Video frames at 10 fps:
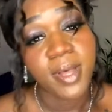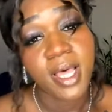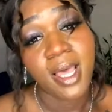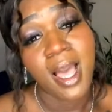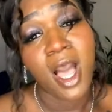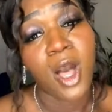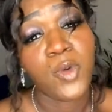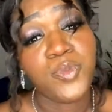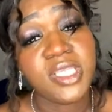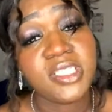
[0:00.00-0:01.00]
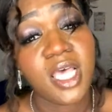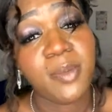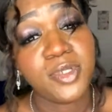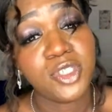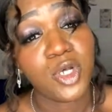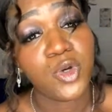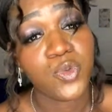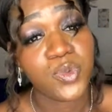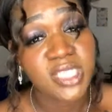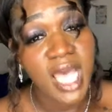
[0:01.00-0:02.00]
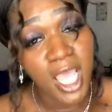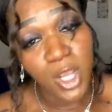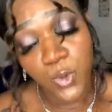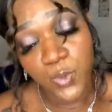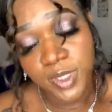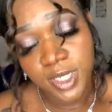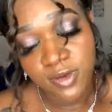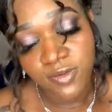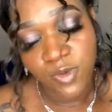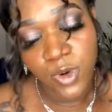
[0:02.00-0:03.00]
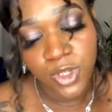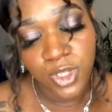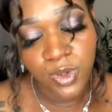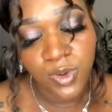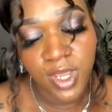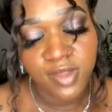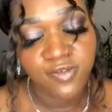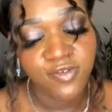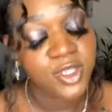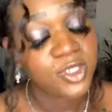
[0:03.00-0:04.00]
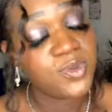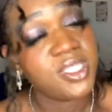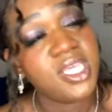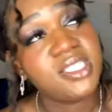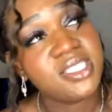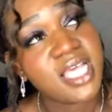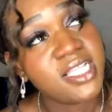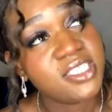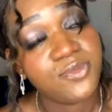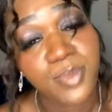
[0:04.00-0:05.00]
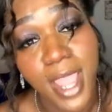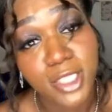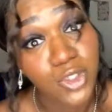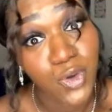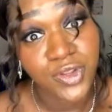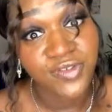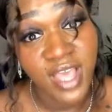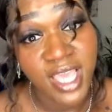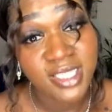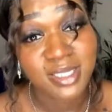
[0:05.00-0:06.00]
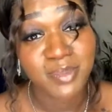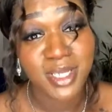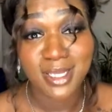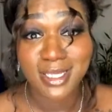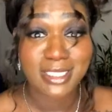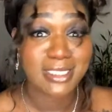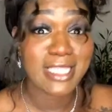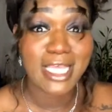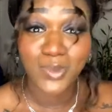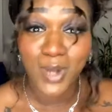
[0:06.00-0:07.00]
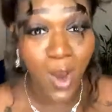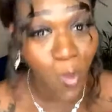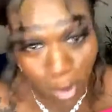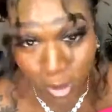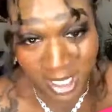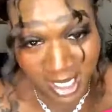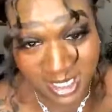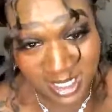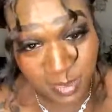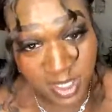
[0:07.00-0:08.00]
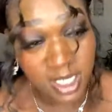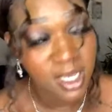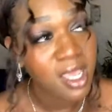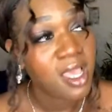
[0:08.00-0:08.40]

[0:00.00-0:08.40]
But I hope this episode was eye opening for you and filled with insights of practical advice because that's what I want it to be.